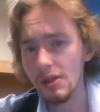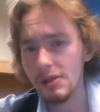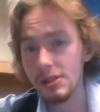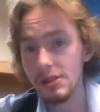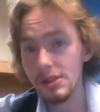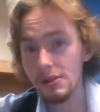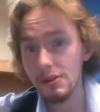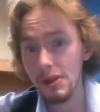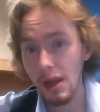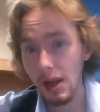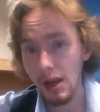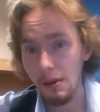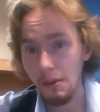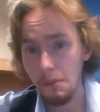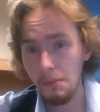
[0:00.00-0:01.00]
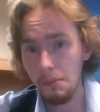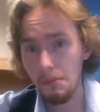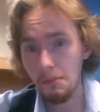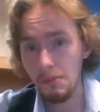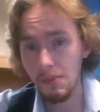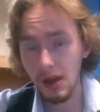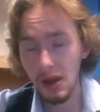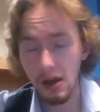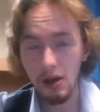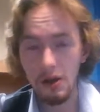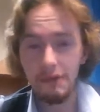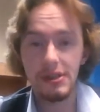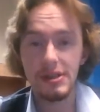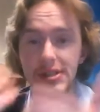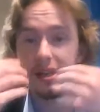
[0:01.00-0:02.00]
So yeah, now
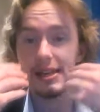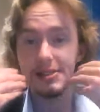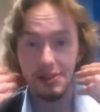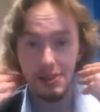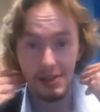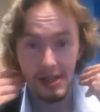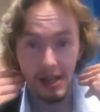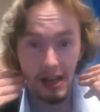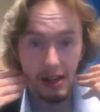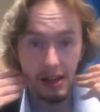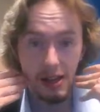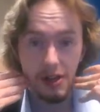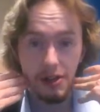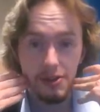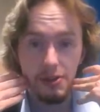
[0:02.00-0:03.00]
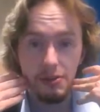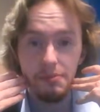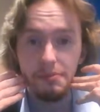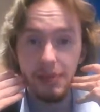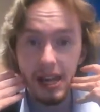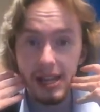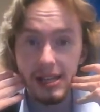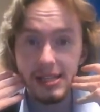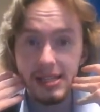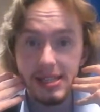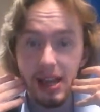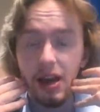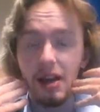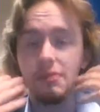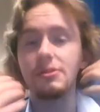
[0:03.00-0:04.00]
obviously as you can tell, I got a new beard
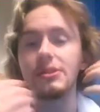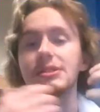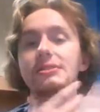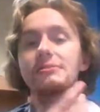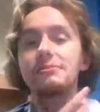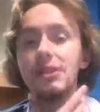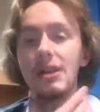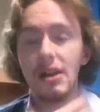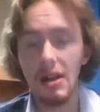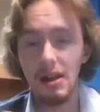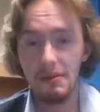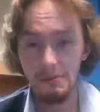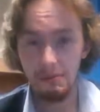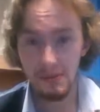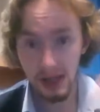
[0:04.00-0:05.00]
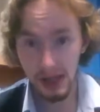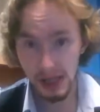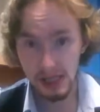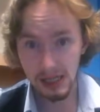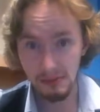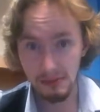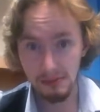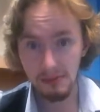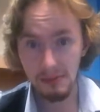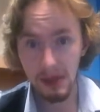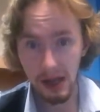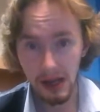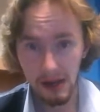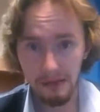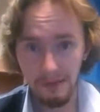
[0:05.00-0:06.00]
style because the last time
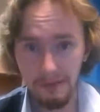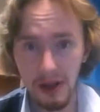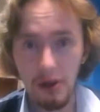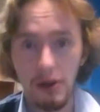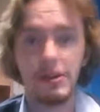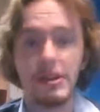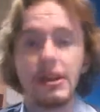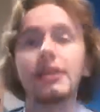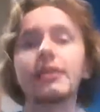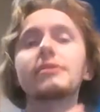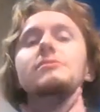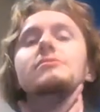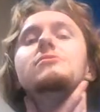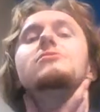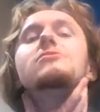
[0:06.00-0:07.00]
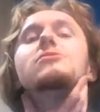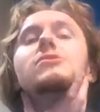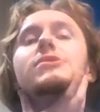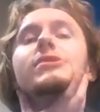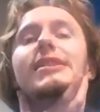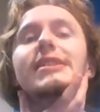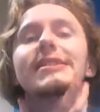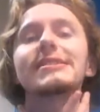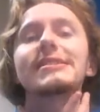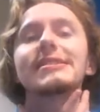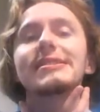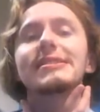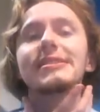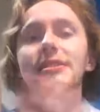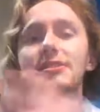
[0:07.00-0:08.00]
I vlogged, I had all that
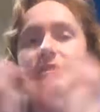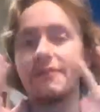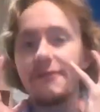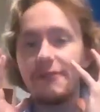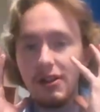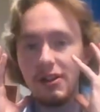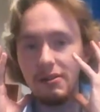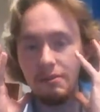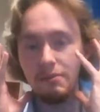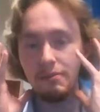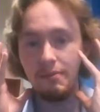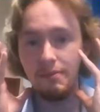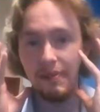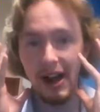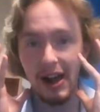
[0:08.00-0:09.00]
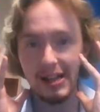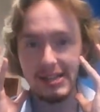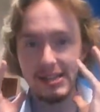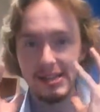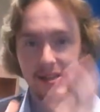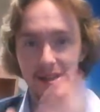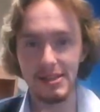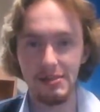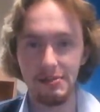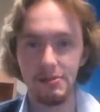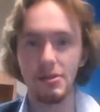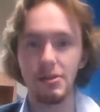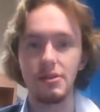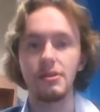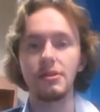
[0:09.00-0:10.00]
at the full bastard, as it
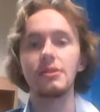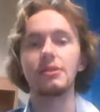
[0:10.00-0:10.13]
were.